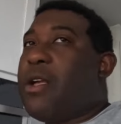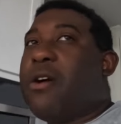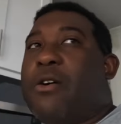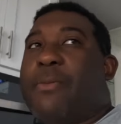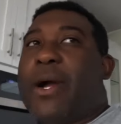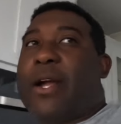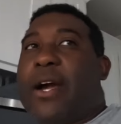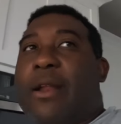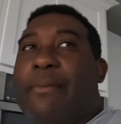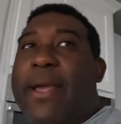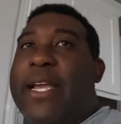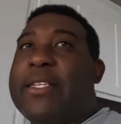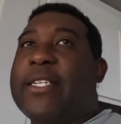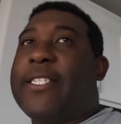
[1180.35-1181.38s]
Oh my God,
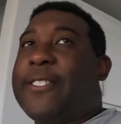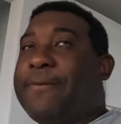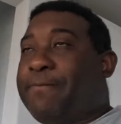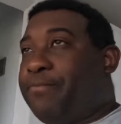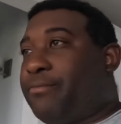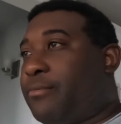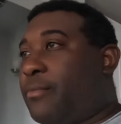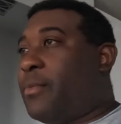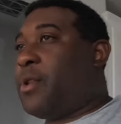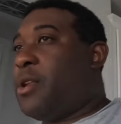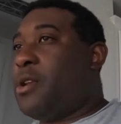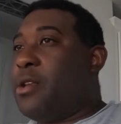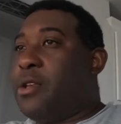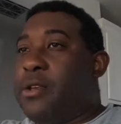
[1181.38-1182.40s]
amazing.
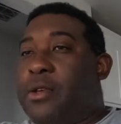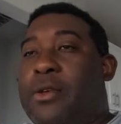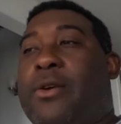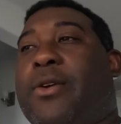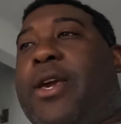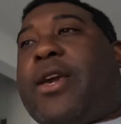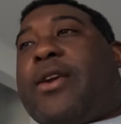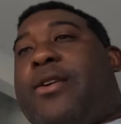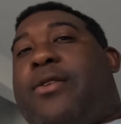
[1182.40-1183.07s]
Okay.